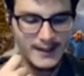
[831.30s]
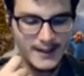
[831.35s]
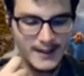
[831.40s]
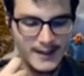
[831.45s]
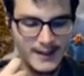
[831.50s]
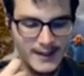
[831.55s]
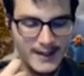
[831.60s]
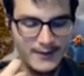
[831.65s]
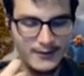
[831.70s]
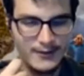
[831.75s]

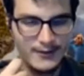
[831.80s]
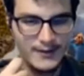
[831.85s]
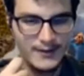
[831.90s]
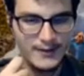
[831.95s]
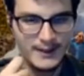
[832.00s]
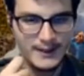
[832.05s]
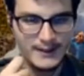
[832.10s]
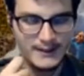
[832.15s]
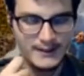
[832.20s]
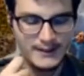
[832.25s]
everything,
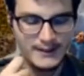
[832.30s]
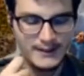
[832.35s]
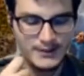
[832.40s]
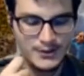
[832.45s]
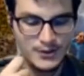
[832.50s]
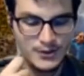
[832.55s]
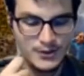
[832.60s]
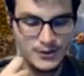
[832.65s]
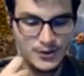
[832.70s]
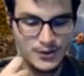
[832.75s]
and
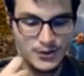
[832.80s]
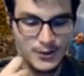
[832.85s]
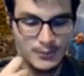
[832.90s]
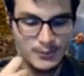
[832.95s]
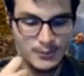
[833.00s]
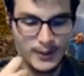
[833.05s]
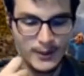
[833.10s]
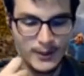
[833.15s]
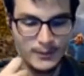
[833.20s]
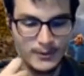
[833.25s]
to the
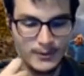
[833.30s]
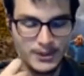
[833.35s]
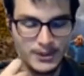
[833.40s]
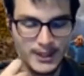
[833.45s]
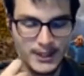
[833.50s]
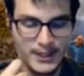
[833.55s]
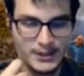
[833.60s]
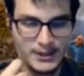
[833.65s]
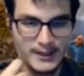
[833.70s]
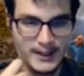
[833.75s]
point where she
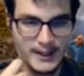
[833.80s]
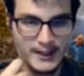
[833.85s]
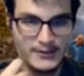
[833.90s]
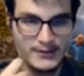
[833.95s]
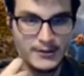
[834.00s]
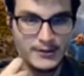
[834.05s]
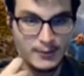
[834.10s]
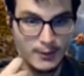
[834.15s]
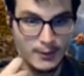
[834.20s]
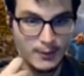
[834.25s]
actually had to
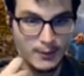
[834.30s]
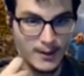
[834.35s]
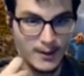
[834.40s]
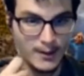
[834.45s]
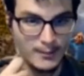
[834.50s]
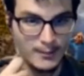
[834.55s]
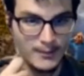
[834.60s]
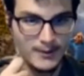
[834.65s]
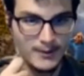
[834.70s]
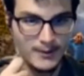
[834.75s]
throw up
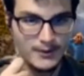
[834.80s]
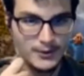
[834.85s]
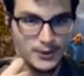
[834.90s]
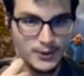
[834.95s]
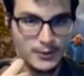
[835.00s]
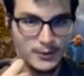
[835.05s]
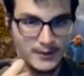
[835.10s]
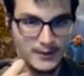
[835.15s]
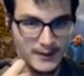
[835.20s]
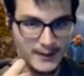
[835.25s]

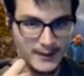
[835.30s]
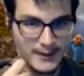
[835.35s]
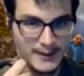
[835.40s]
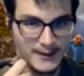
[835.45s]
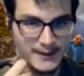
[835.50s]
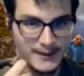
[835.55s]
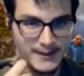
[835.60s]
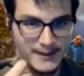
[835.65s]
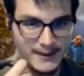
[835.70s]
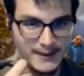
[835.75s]
during the
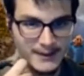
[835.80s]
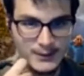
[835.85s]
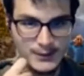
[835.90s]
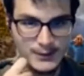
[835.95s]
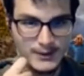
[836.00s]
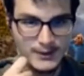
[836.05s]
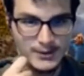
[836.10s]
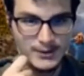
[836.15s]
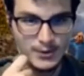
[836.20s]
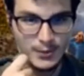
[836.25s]
healing. Like,
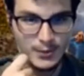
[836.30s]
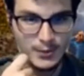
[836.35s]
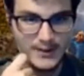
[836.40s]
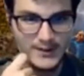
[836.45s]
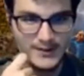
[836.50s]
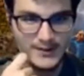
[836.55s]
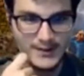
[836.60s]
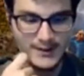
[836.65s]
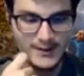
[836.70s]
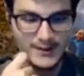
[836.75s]
it's
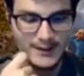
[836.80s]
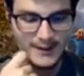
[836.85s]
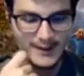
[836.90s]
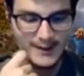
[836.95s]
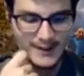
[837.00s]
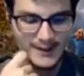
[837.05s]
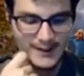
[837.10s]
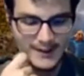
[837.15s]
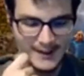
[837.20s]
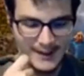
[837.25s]
crazy.
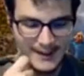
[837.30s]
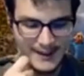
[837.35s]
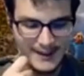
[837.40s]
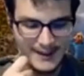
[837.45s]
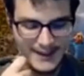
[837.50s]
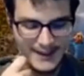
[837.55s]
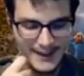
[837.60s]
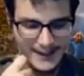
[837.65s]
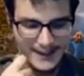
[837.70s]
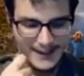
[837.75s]
Like,
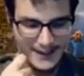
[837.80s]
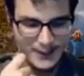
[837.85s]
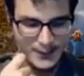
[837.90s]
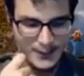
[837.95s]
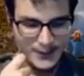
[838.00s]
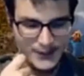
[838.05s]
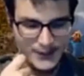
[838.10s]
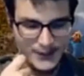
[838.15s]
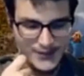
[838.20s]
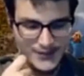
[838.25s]
it
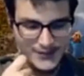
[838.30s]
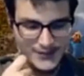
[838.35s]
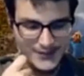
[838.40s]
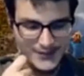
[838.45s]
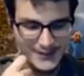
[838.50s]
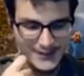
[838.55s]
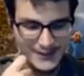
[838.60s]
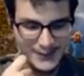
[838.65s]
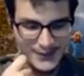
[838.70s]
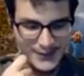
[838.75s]
was
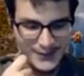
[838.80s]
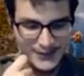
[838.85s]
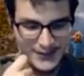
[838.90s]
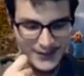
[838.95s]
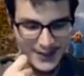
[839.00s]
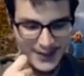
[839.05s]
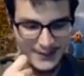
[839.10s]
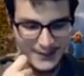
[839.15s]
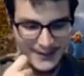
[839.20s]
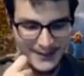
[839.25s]

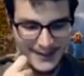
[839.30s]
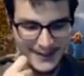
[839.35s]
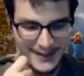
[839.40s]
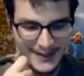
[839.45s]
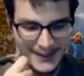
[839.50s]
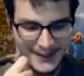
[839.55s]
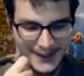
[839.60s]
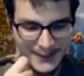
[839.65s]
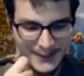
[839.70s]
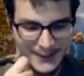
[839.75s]
phenomenal.
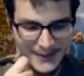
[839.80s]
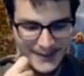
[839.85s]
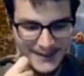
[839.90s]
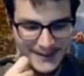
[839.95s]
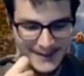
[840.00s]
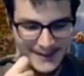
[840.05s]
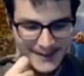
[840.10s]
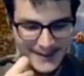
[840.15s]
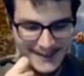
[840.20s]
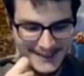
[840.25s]
I
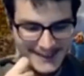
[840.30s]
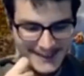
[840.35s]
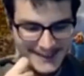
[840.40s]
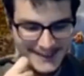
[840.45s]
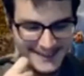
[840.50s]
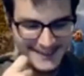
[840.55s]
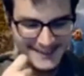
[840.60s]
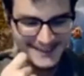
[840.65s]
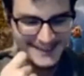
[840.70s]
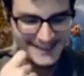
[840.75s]
really like,
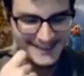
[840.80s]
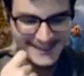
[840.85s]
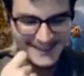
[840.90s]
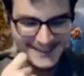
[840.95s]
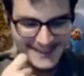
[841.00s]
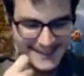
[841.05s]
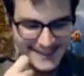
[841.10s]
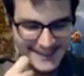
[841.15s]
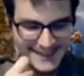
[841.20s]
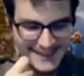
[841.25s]

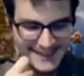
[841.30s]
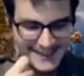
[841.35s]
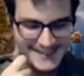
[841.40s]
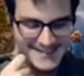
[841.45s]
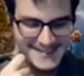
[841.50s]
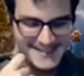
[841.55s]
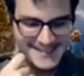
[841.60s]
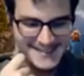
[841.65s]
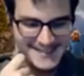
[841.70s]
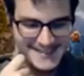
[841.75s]

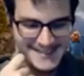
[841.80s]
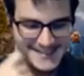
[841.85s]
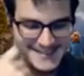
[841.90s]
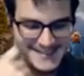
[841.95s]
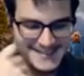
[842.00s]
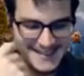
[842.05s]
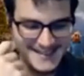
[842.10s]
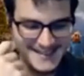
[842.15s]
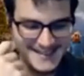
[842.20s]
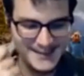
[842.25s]

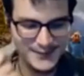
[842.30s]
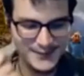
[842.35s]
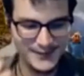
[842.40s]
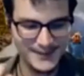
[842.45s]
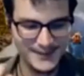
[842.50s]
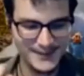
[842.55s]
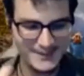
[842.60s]
it's as if like